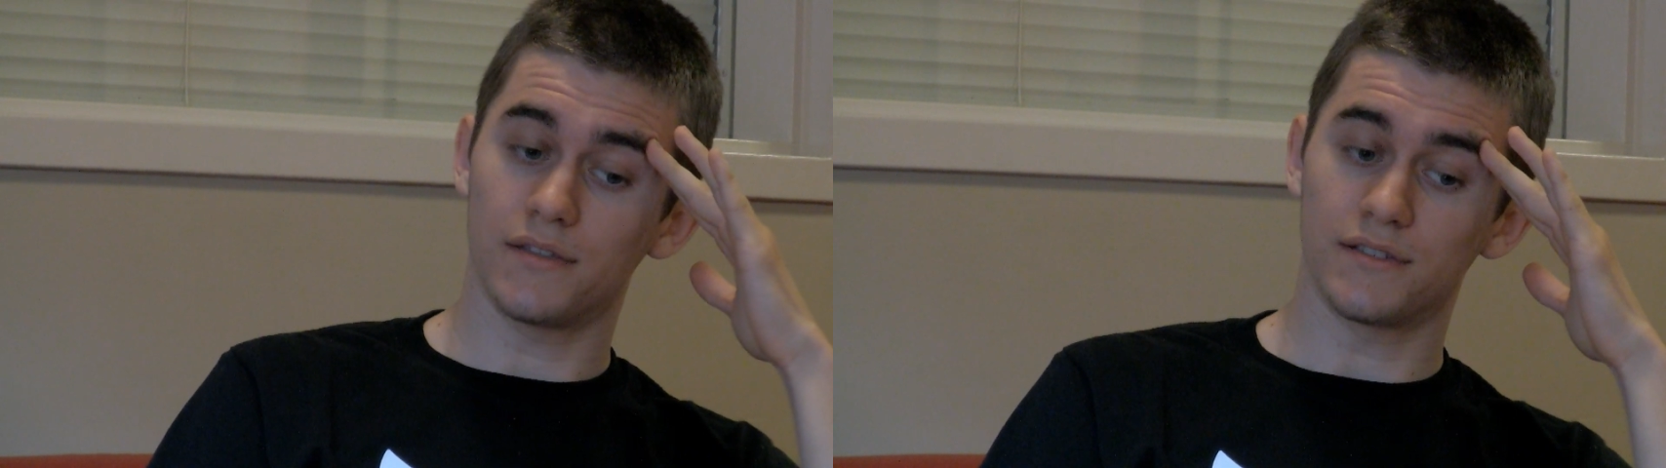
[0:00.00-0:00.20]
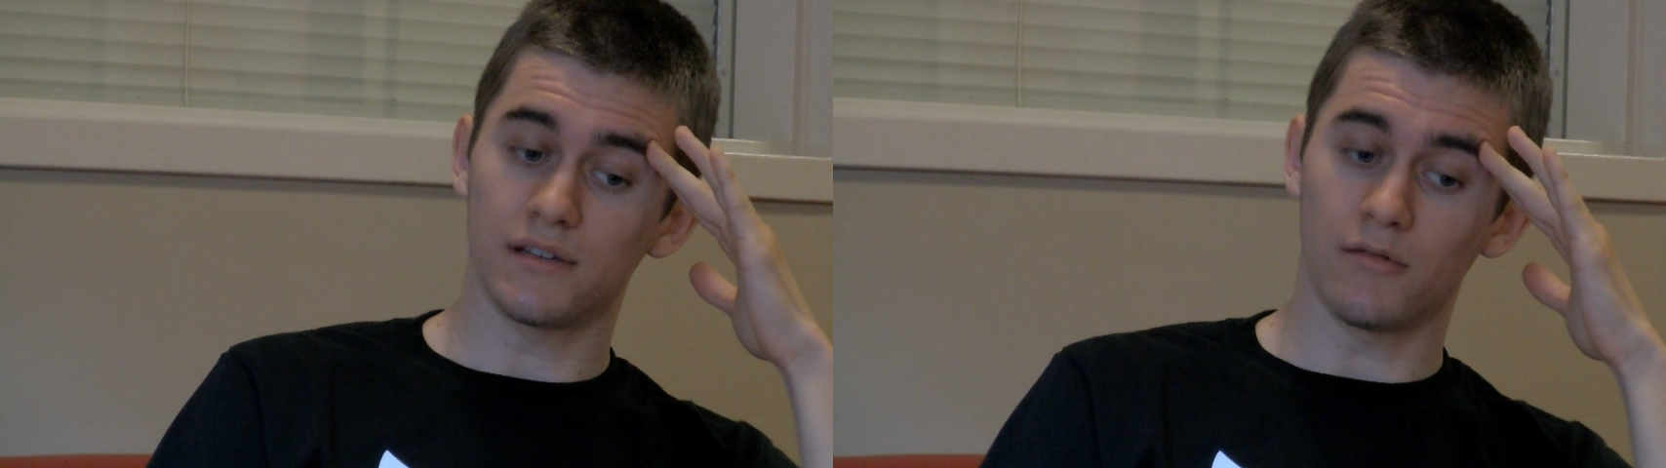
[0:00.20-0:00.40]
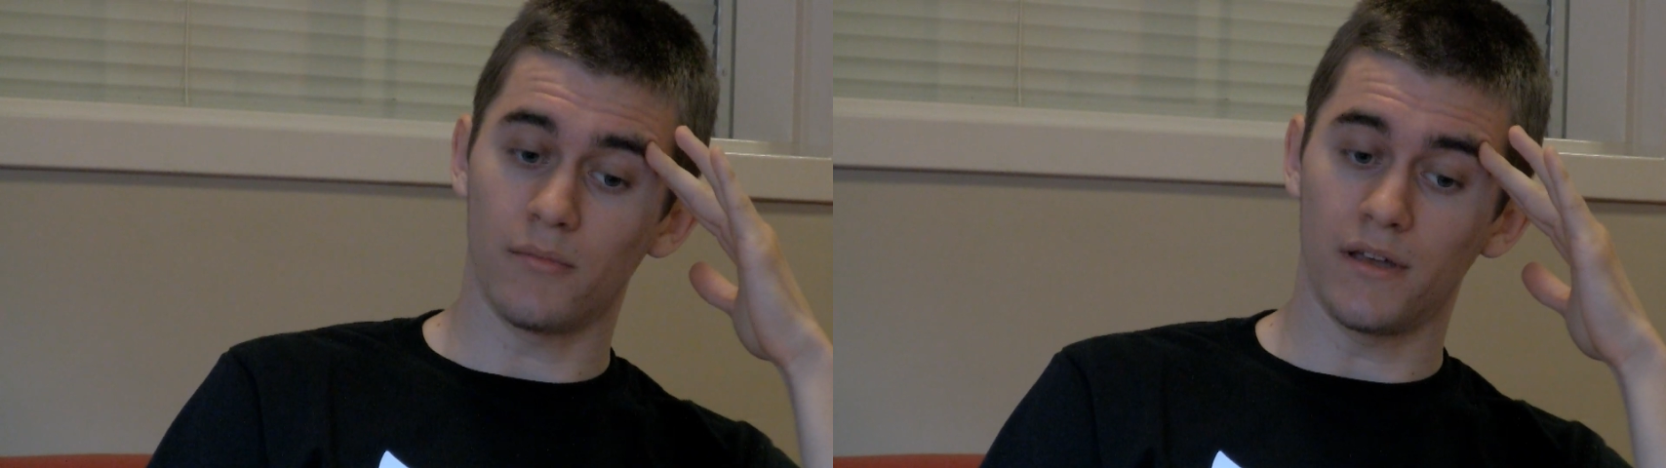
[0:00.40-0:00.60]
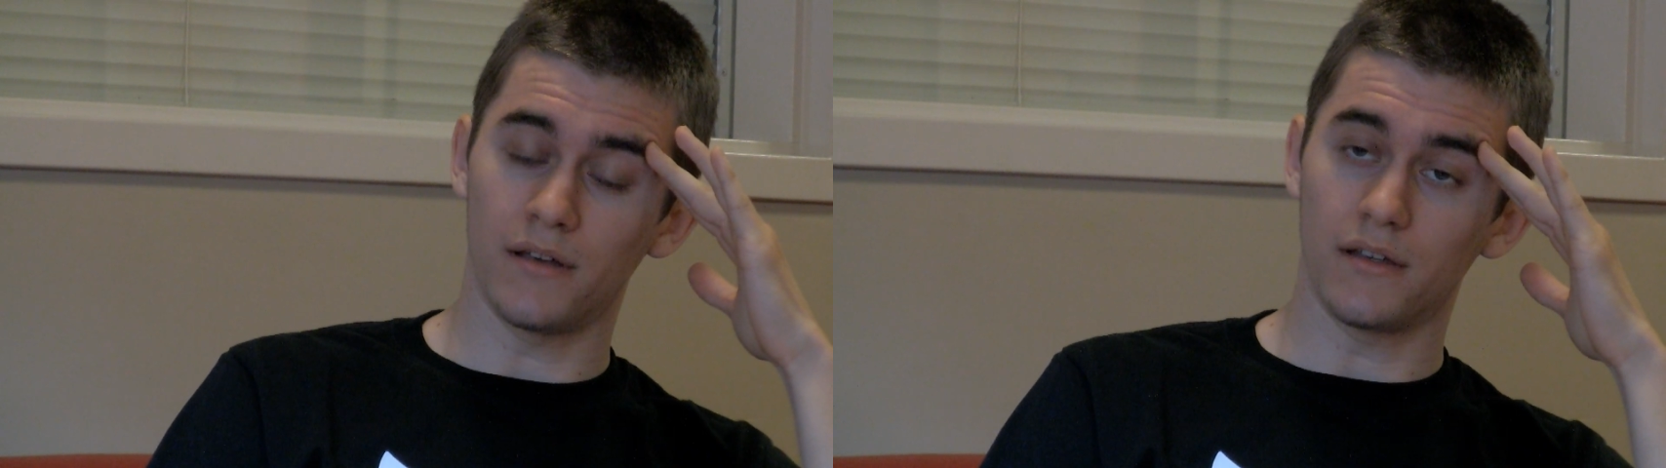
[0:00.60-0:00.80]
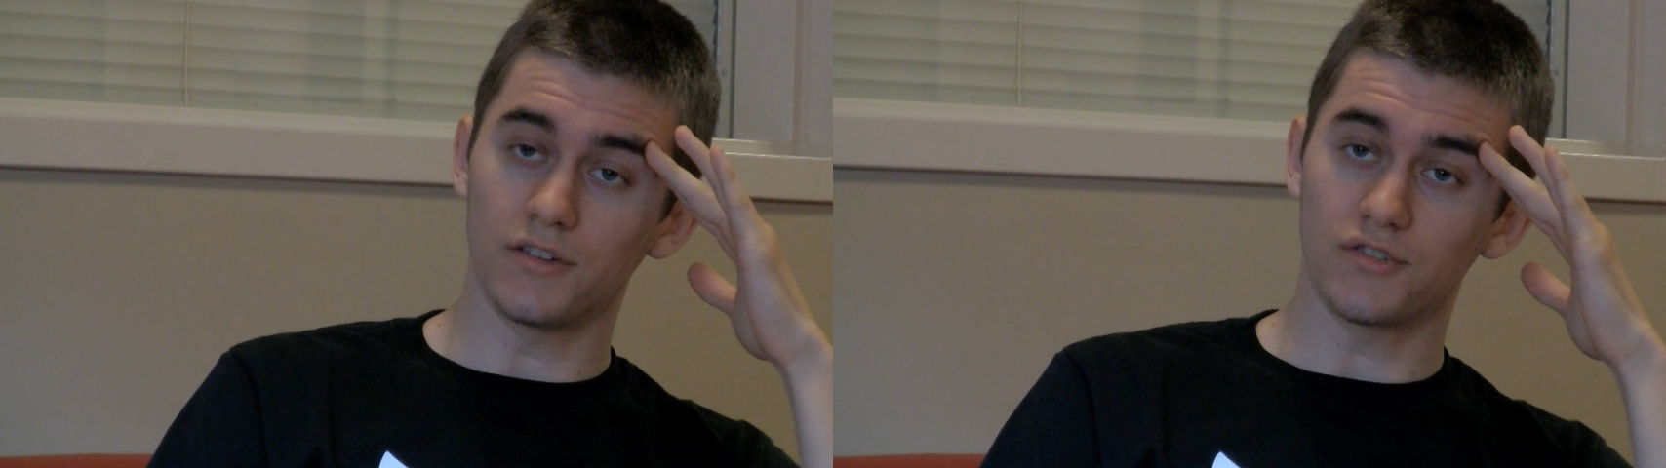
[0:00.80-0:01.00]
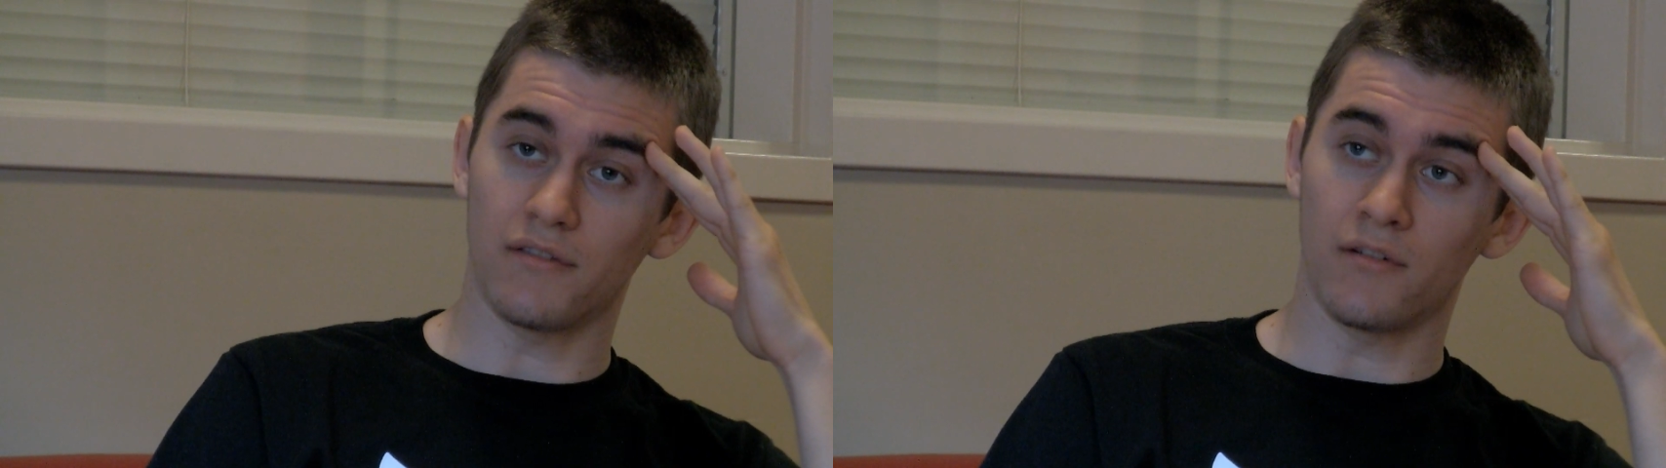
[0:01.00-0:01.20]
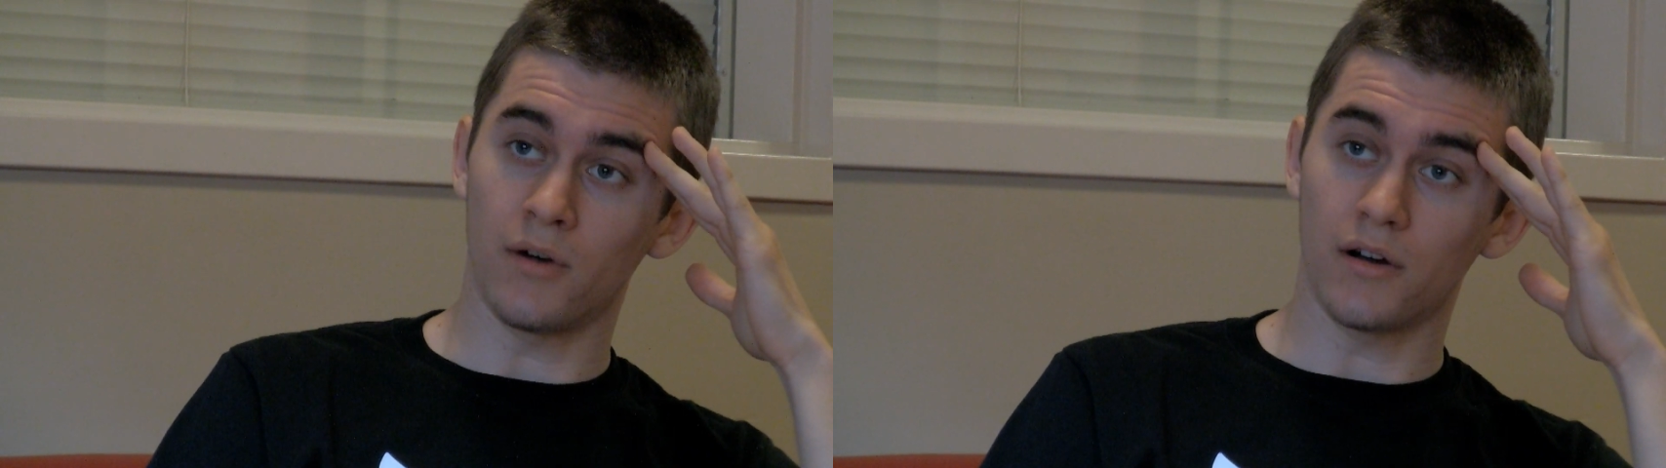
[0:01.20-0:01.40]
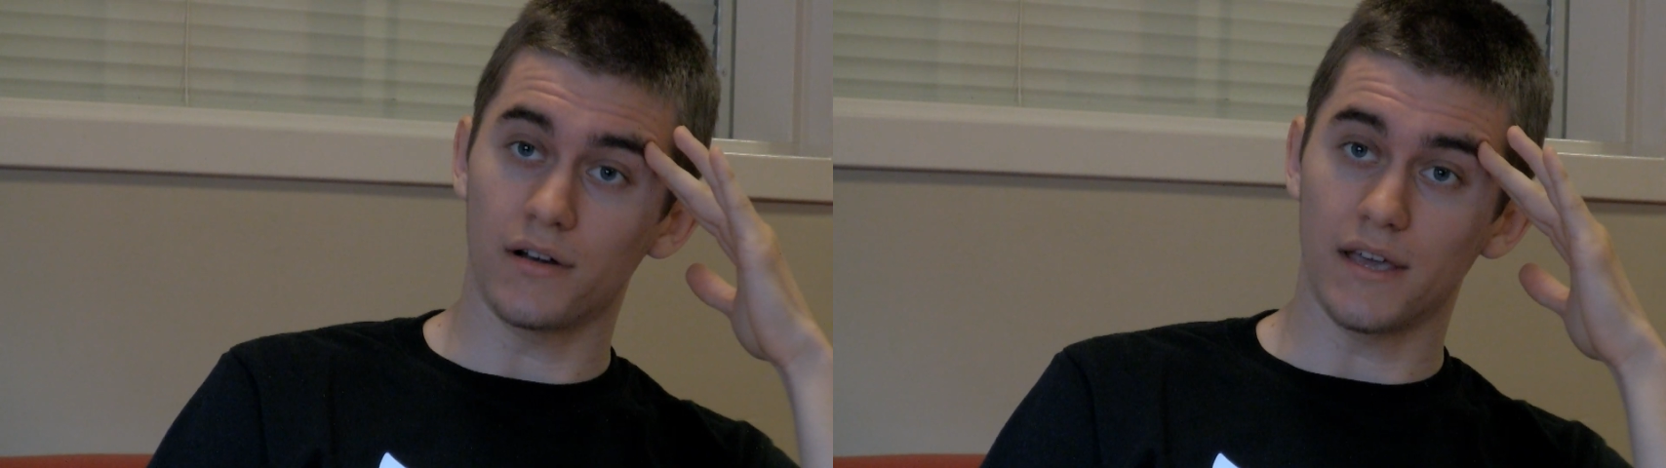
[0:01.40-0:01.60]
Zimmerman and Trayvon
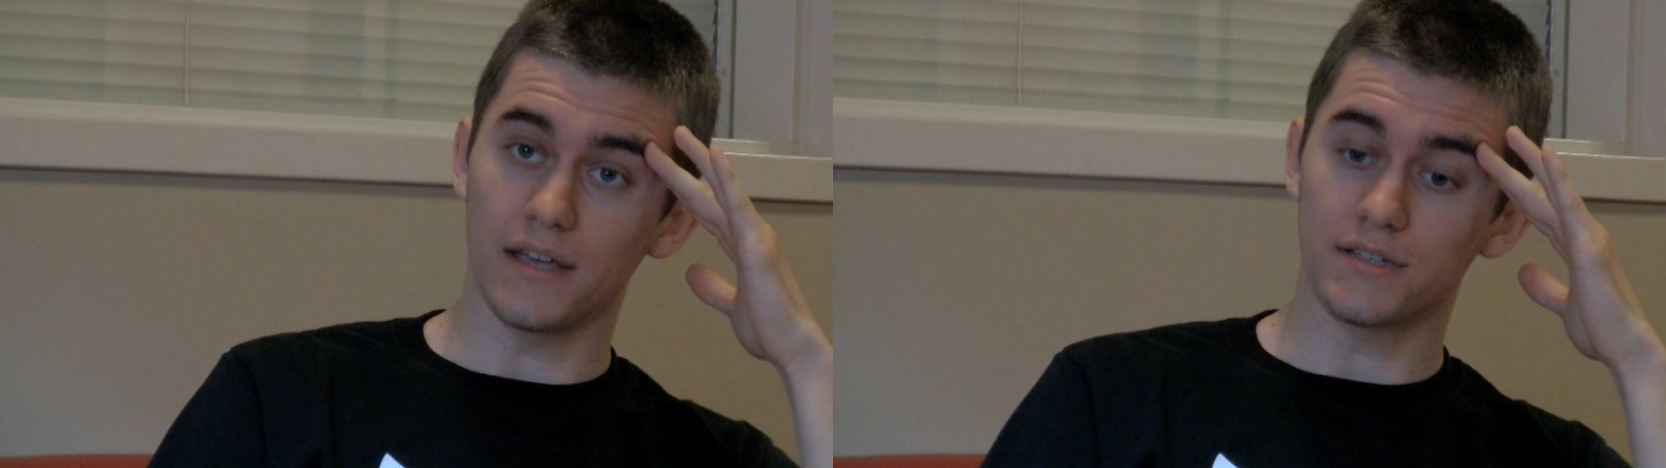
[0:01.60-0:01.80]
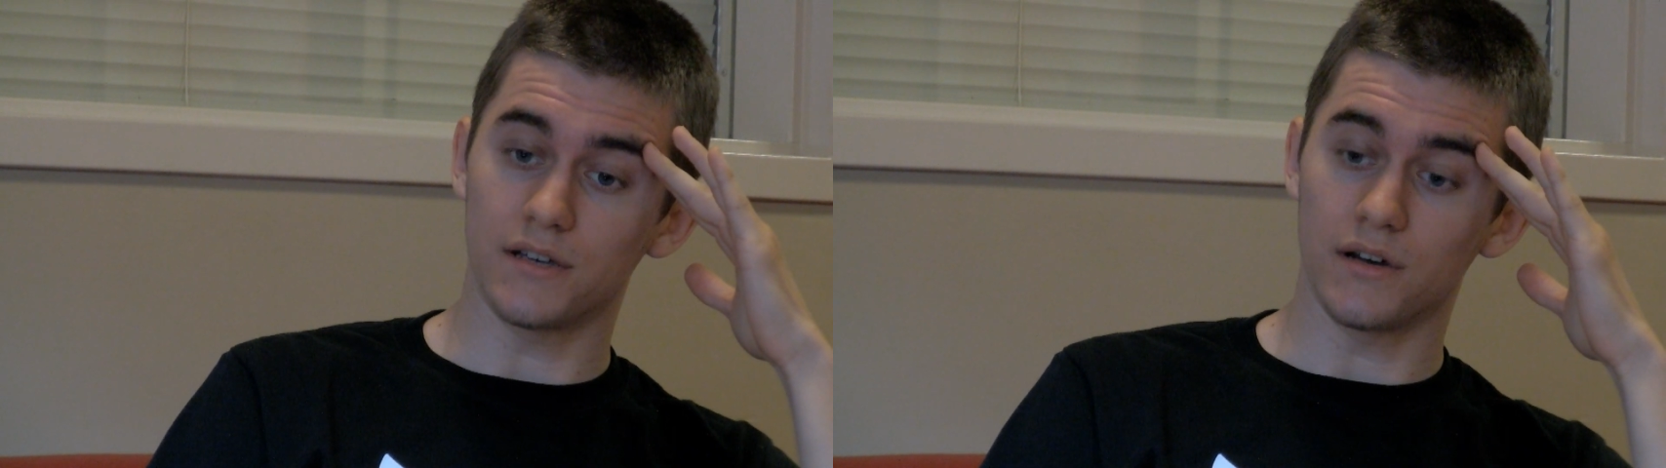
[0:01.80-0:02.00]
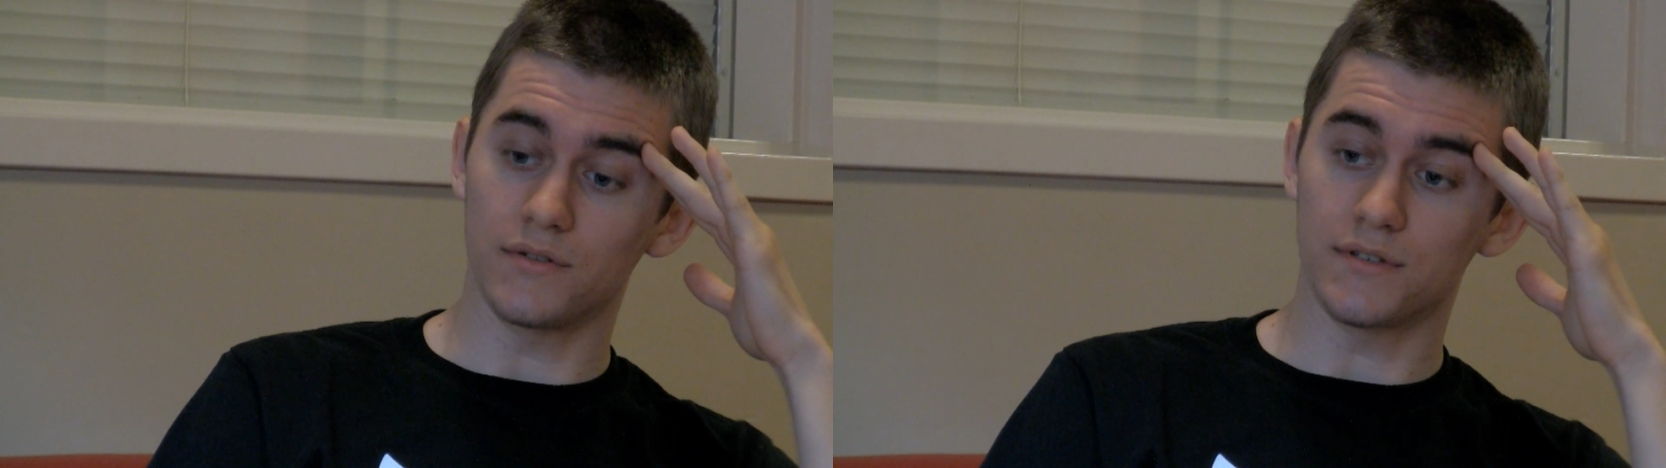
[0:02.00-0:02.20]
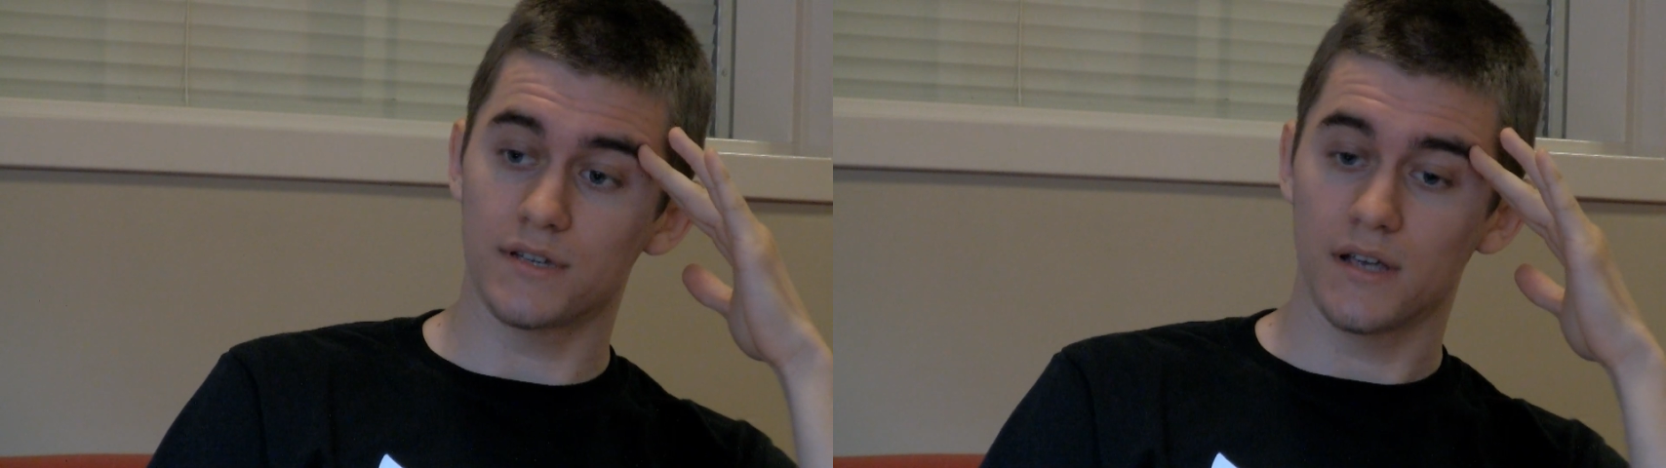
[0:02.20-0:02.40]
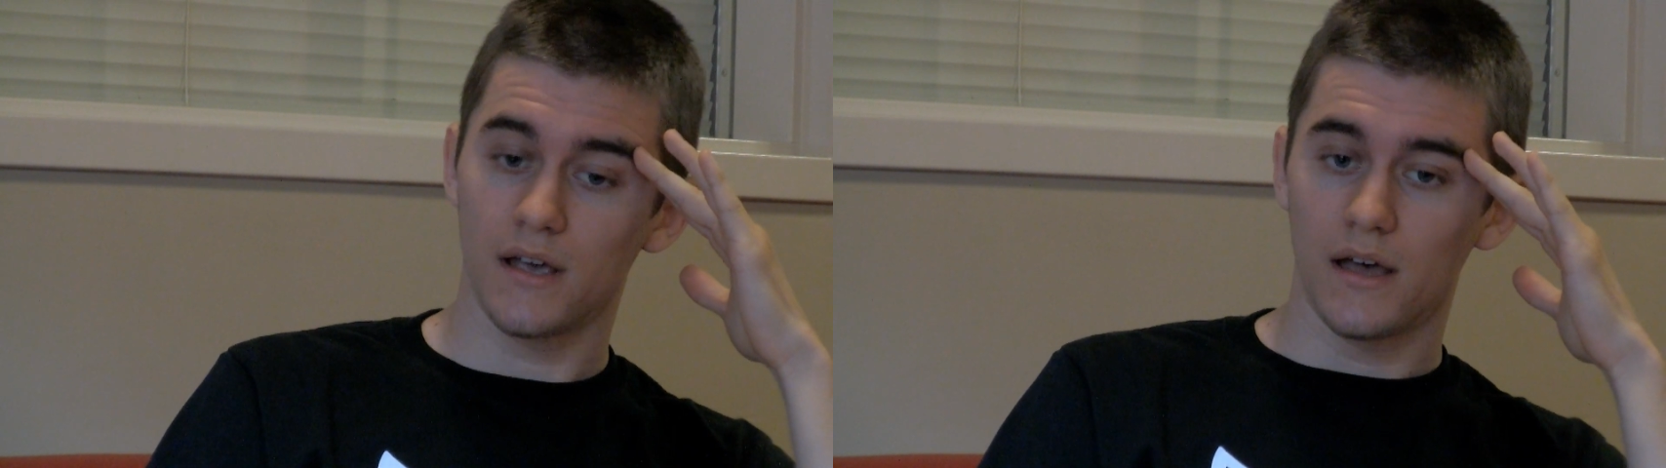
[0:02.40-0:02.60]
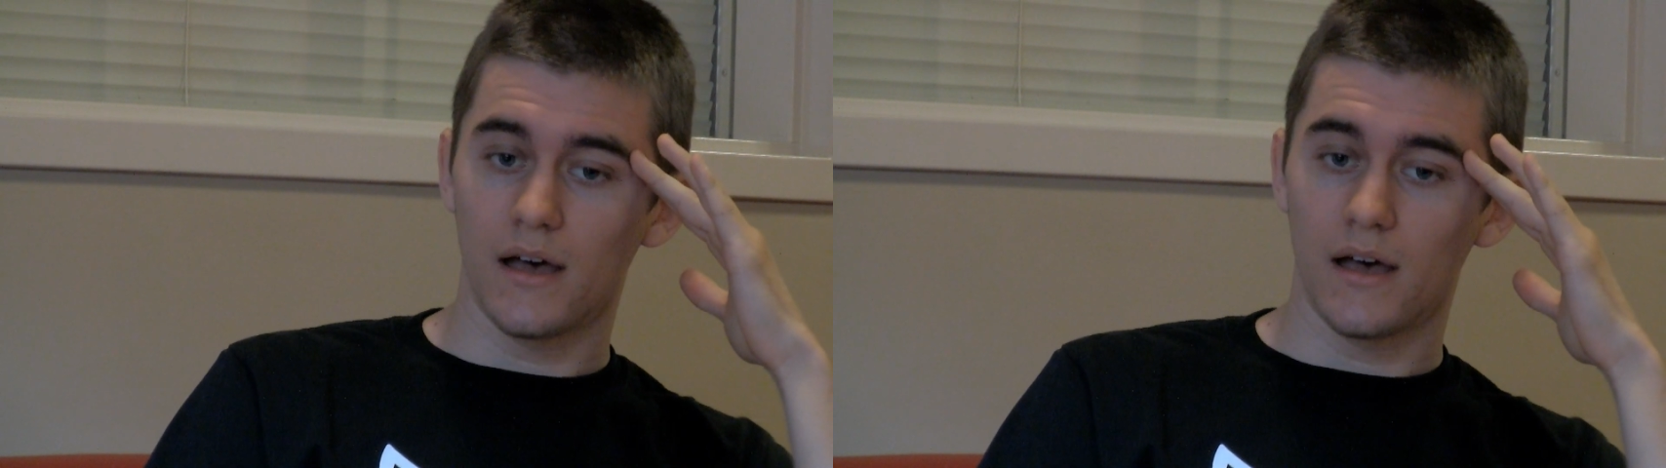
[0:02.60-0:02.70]
Martin case goes,